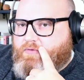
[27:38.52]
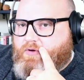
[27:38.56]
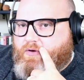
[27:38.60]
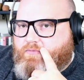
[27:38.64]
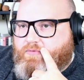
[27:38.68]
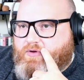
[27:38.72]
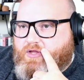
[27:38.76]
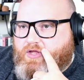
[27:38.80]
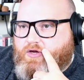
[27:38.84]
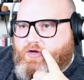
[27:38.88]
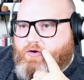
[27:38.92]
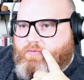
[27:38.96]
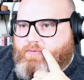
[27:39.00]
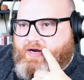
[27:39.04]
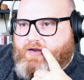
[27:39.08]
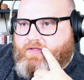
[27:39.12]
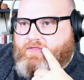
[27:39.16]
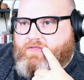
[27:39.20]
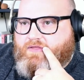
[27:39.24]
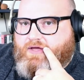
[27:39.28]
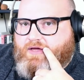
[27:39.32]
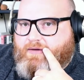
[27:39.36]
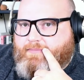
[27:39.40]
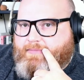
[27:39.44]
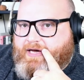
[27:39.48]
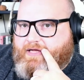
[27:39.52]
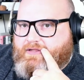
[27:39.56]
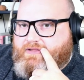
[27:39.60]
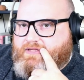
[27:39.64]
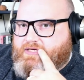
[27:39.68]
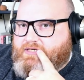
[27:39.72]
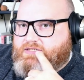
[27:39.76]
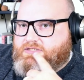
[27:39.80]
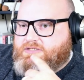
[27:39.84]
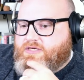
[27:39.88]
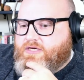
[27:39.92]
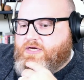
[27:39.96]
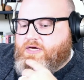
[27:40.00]
a really good way to think about
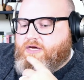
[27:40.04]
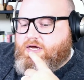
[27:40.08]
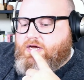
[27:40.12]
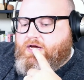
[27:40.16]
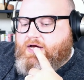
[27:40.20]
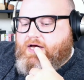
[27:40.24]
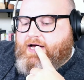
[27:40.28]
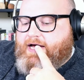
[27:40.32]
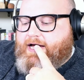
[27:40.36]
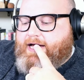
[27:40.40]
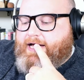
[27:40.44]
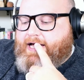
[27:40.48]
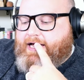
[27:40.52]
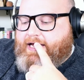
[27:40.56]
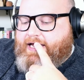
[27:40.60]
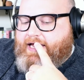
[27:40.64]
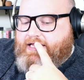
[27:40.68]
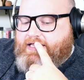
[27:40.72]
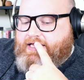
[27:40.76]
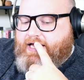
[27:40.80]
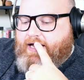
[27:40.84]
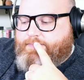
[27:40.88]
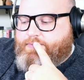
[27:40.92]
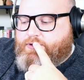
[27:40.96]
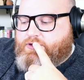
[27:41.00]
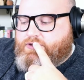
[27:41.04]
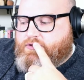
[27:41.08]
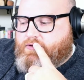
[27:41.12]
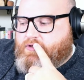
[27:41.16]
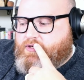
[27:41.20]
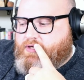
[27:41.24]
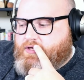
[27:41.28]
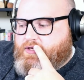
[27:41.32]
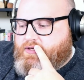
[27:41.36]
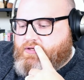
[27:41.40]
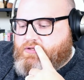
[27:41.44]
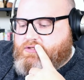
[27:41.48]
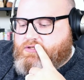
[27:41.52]
this, I had the
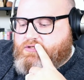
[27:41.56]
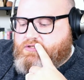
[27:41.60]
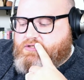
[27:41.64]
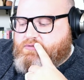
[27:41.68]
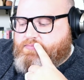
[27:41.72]
opportunity to